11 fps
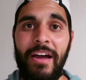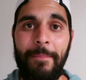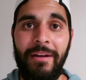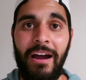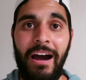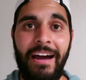
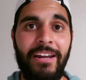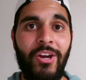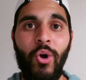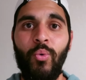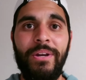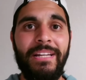Epcot.
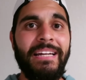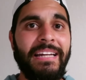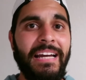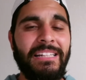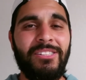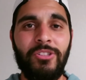We did
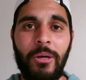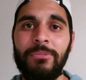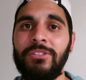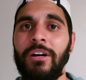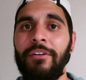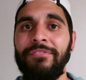get some
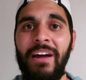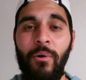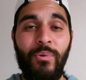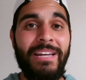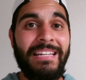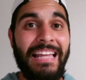stuff that
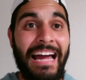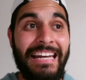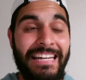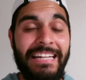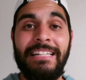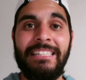
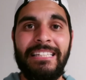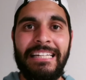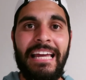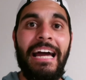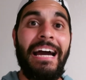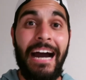needed to
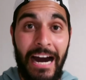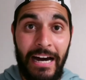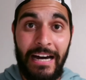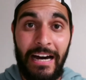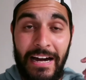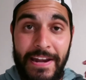get
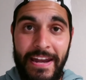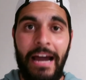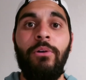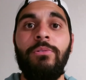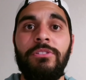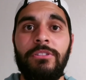
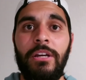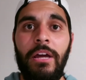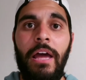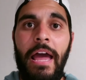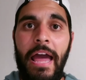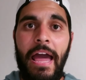announced,
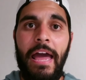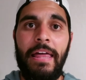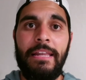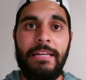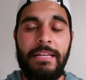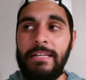
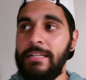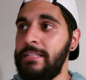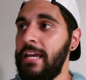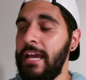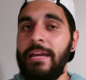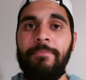and
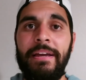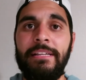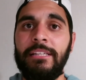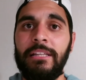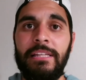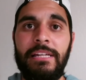they
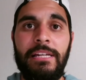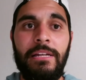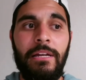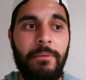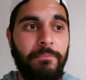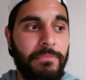
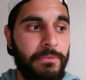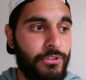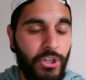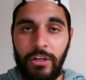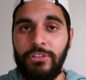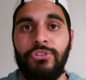basically
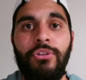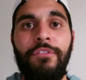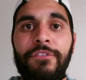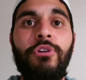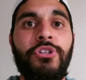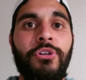took us to the
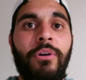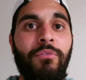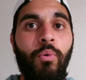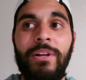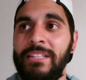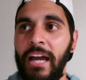future of what